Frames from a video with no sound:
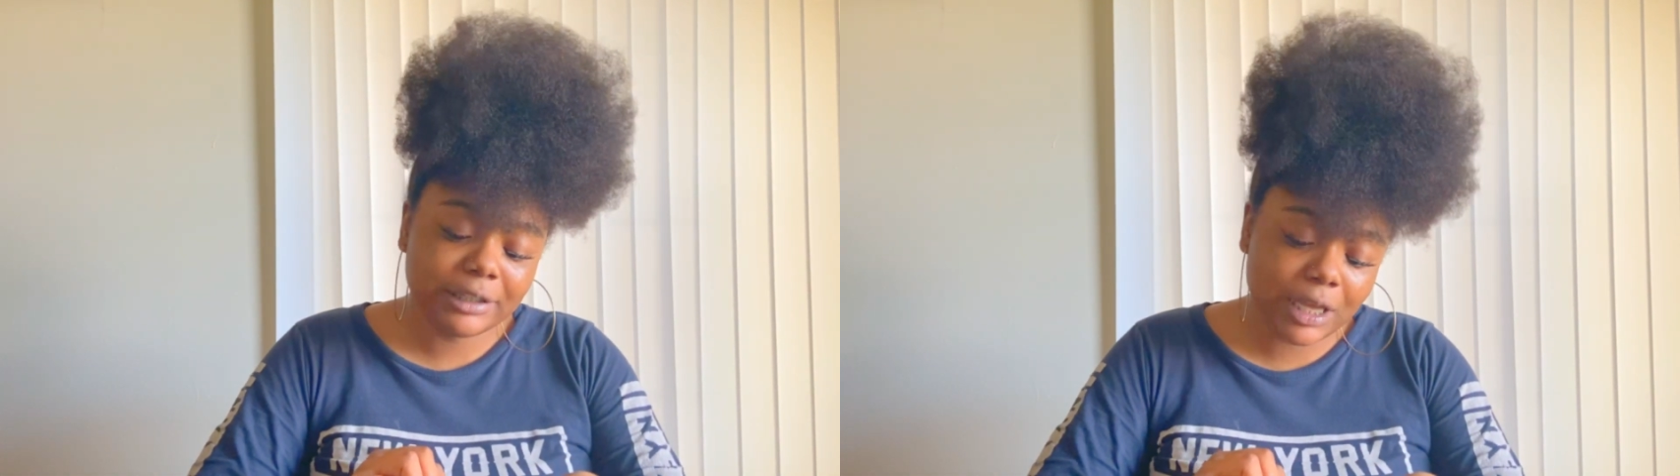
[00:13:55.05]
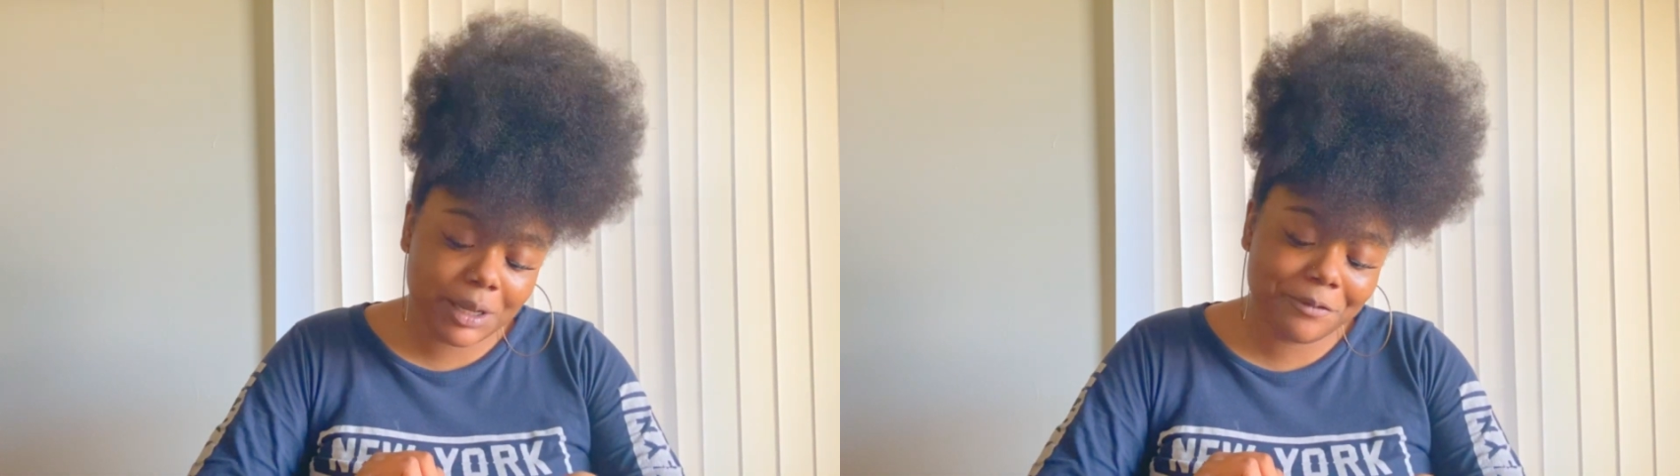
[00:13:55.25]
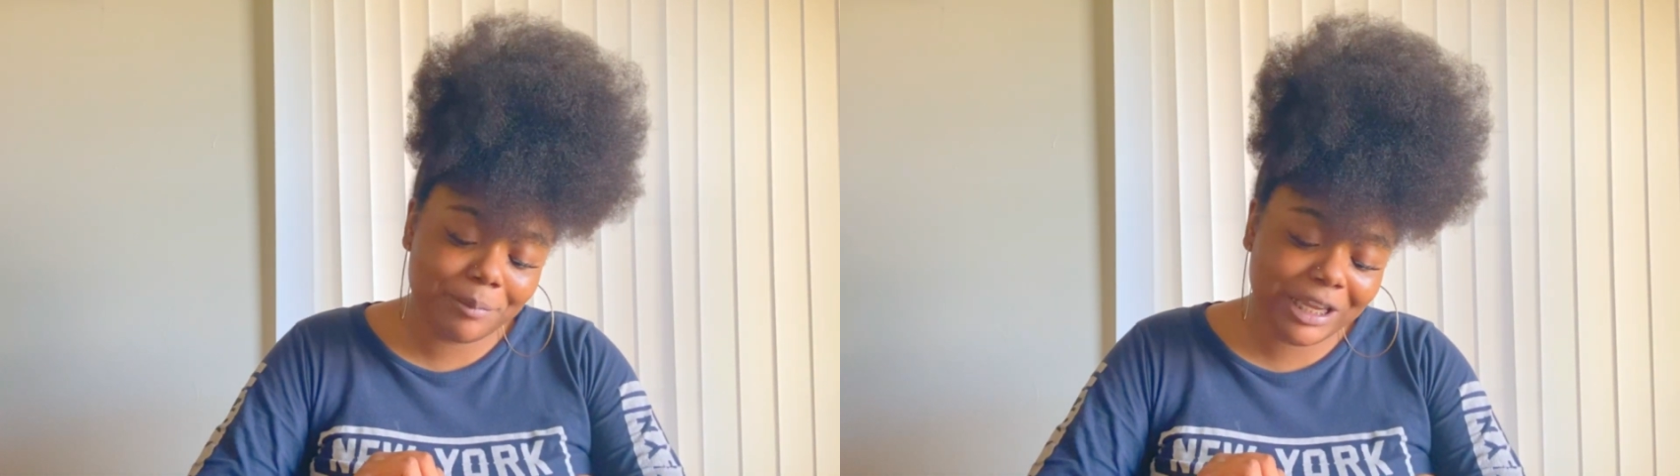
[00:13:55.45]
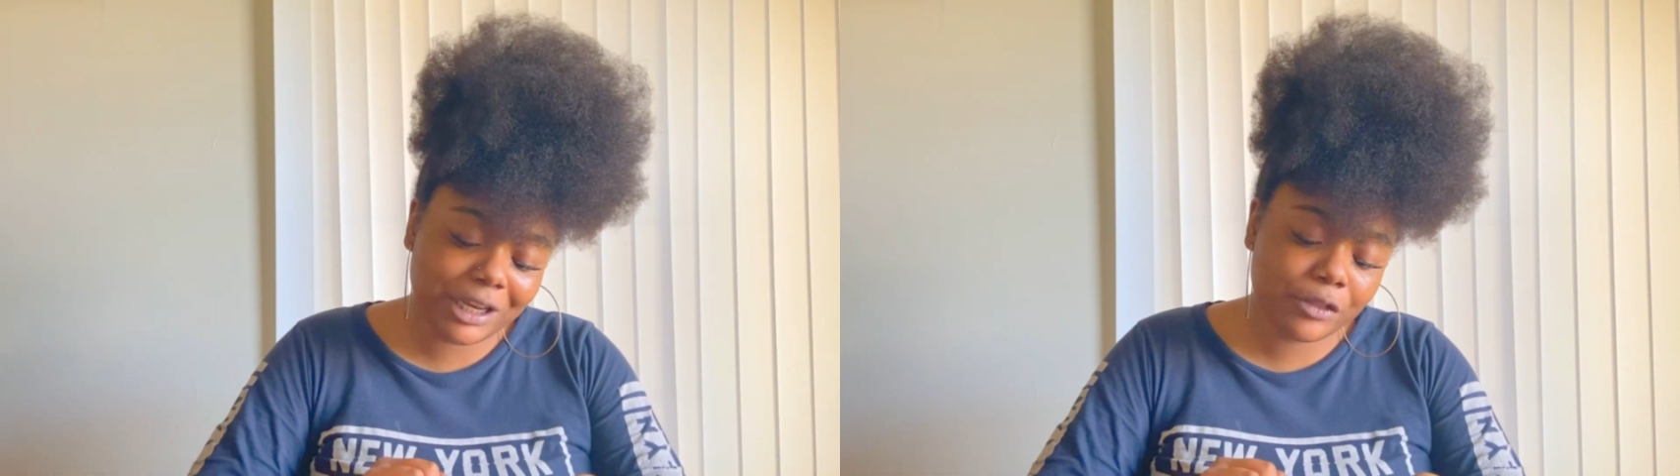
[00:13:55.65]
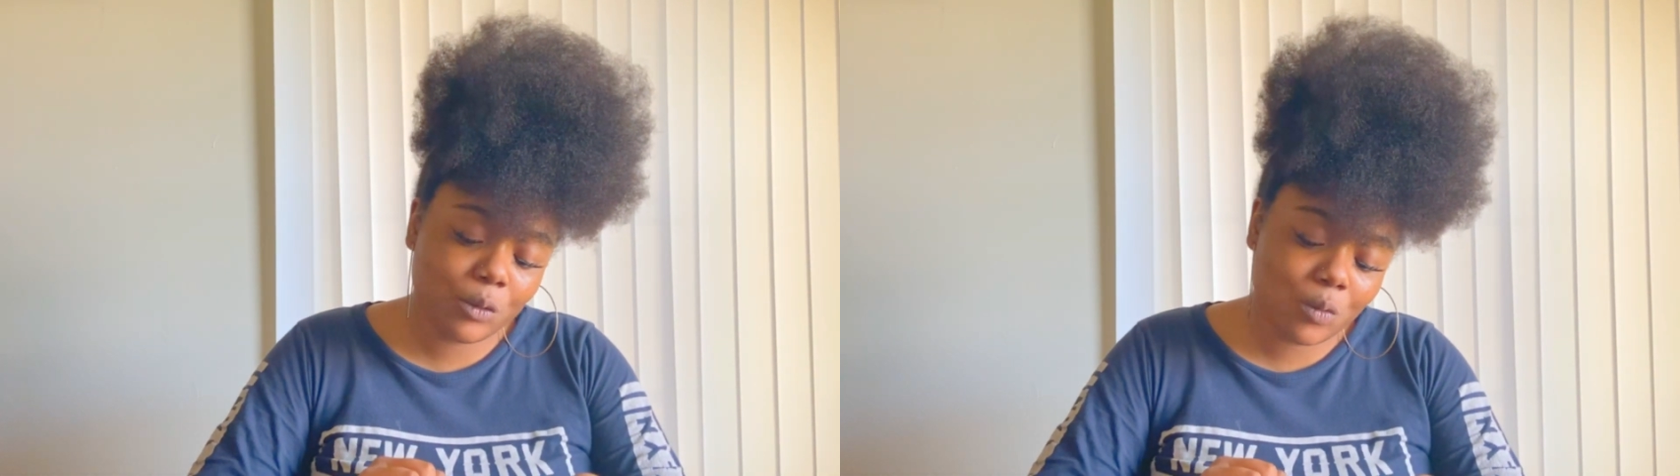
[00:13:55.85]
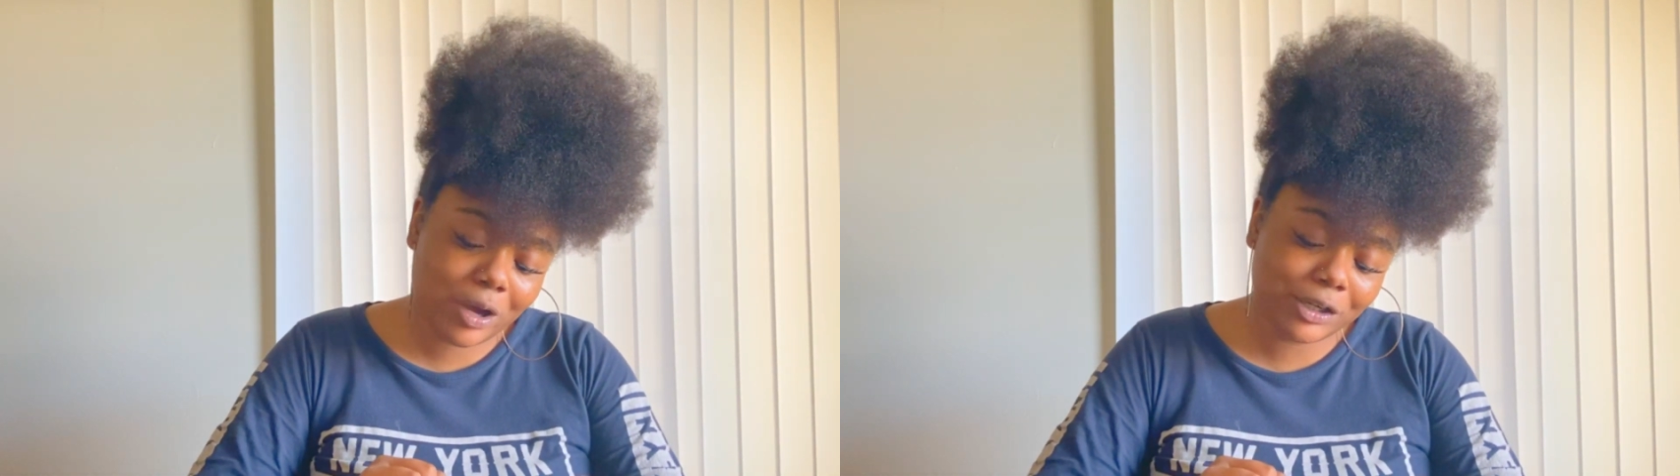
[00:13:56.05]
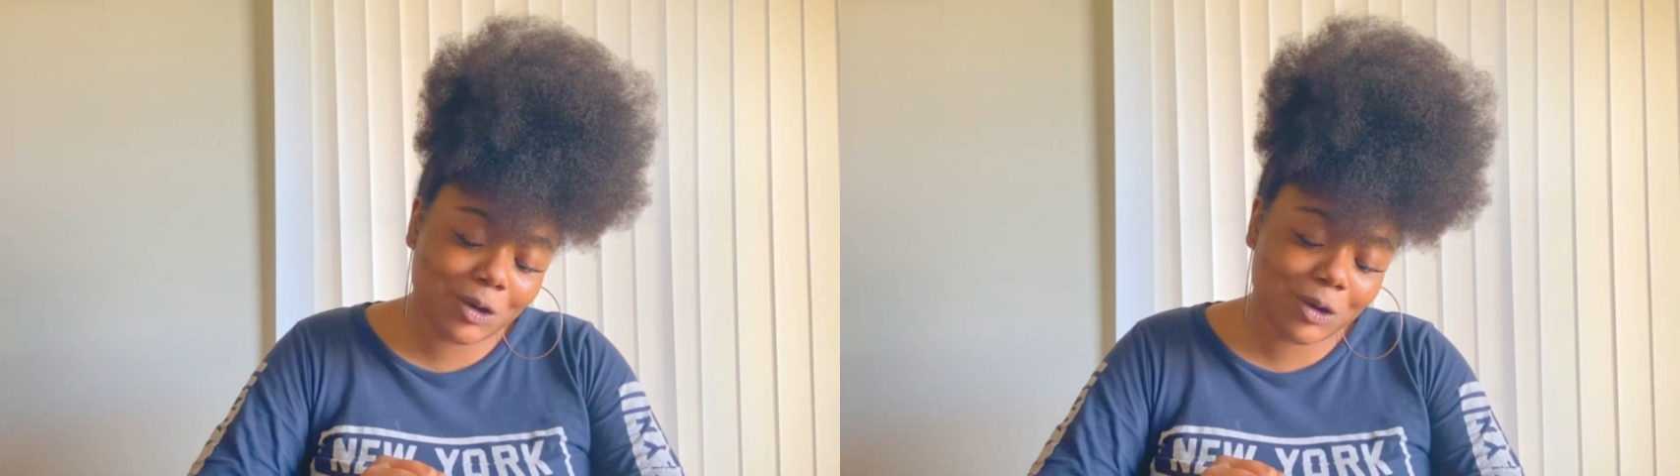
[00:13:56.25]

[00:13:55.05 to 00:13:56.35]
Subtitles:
love, meeting the one,